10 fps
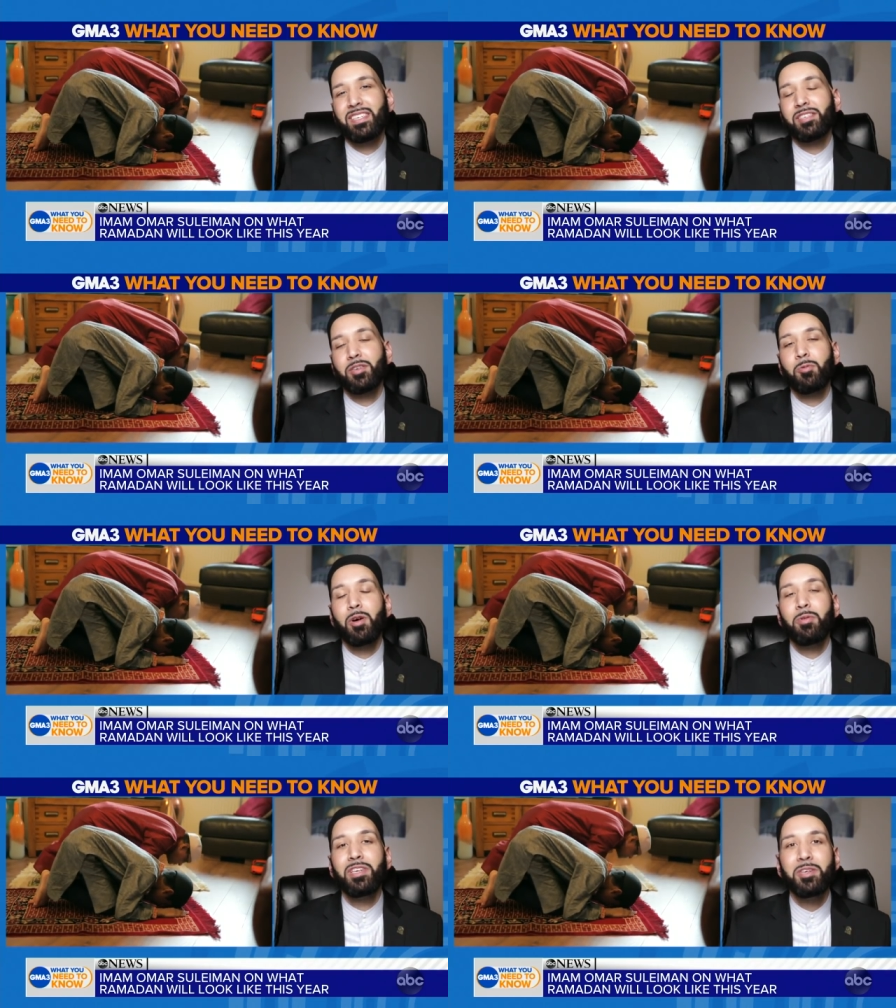And so, what
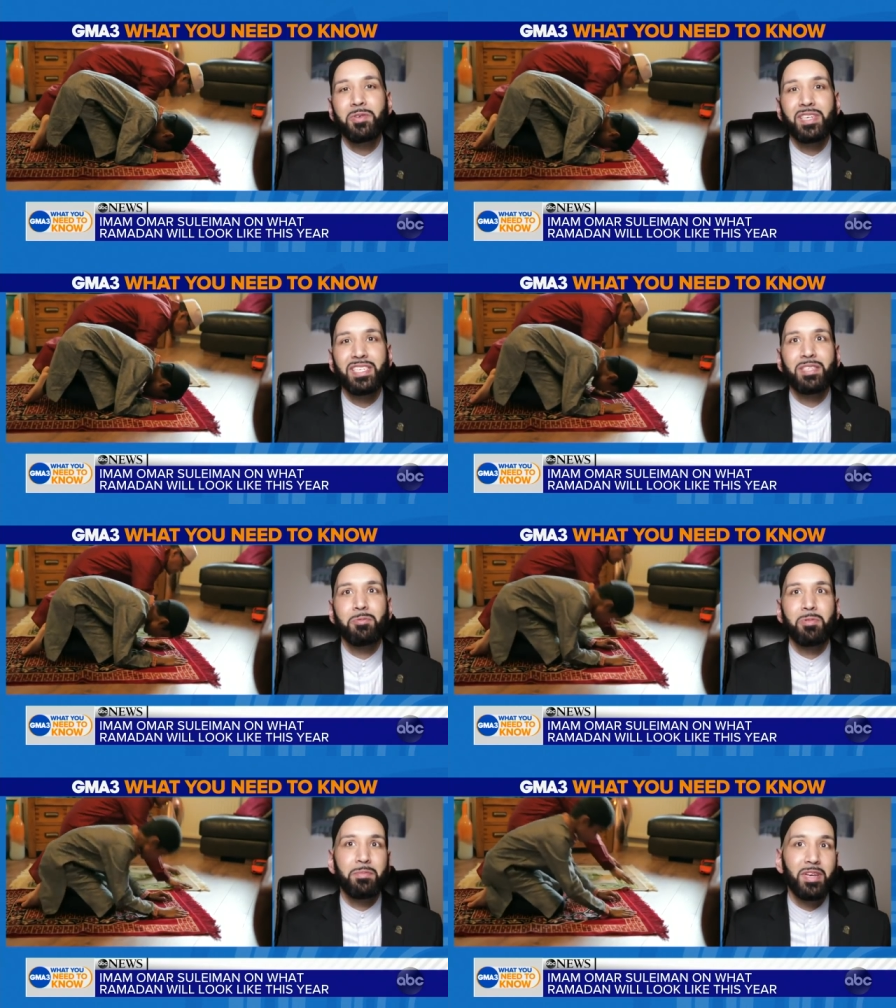we do is
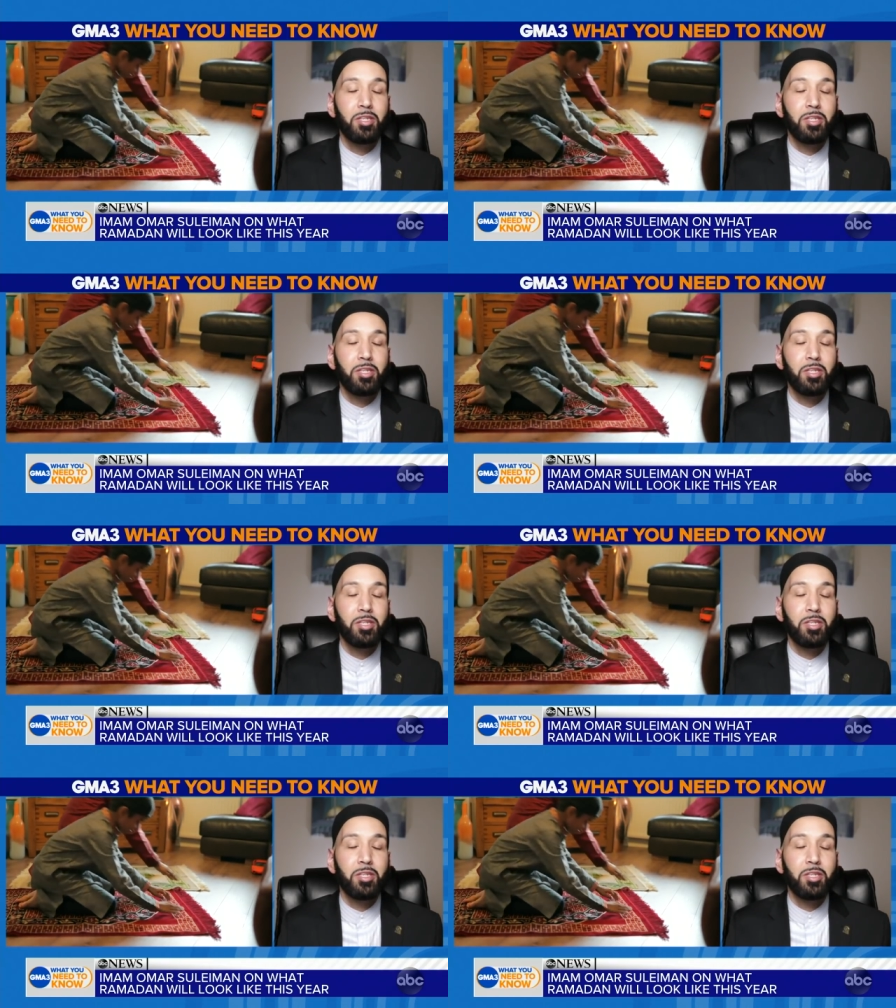we make